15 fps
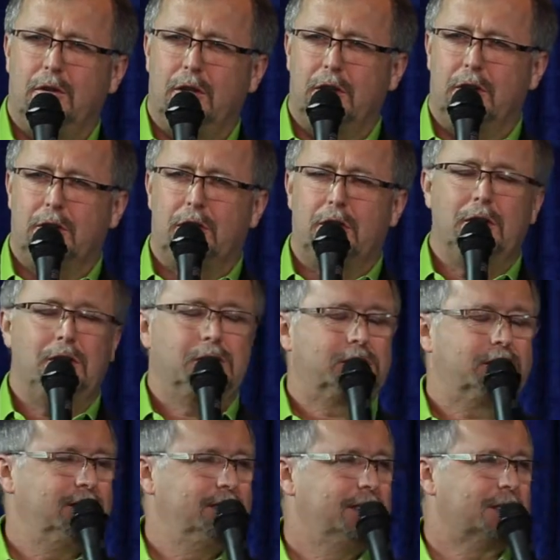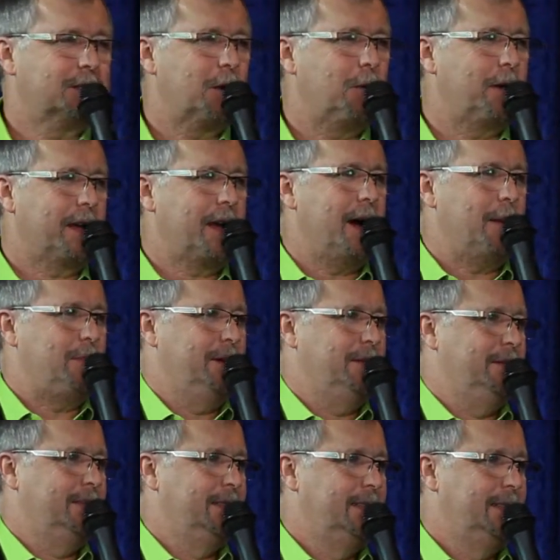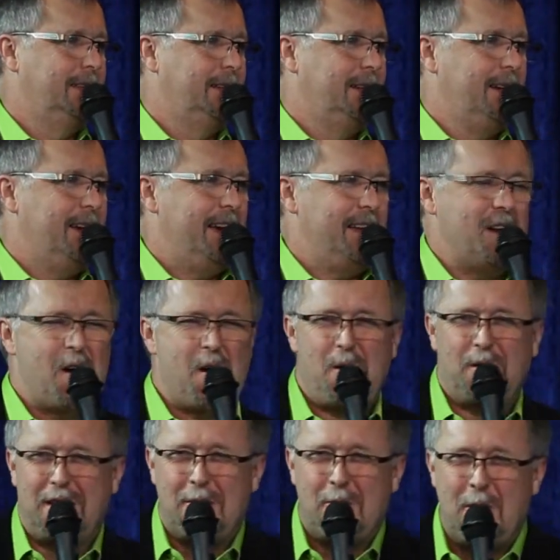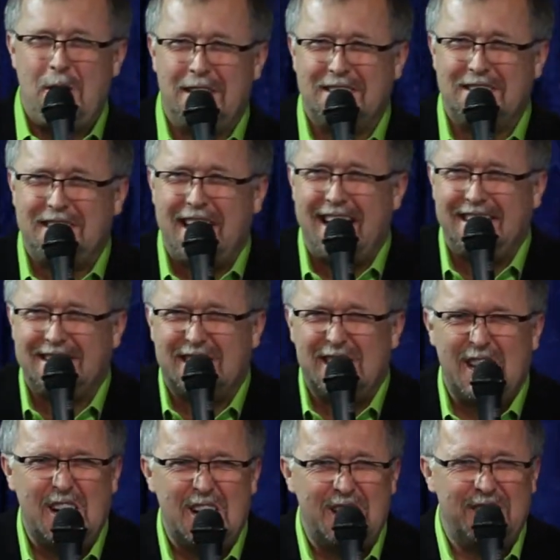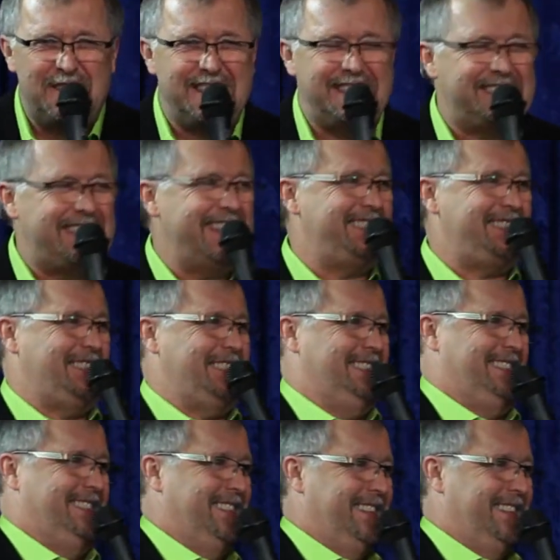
little girls growing up, and all they want is daddy's love and attention.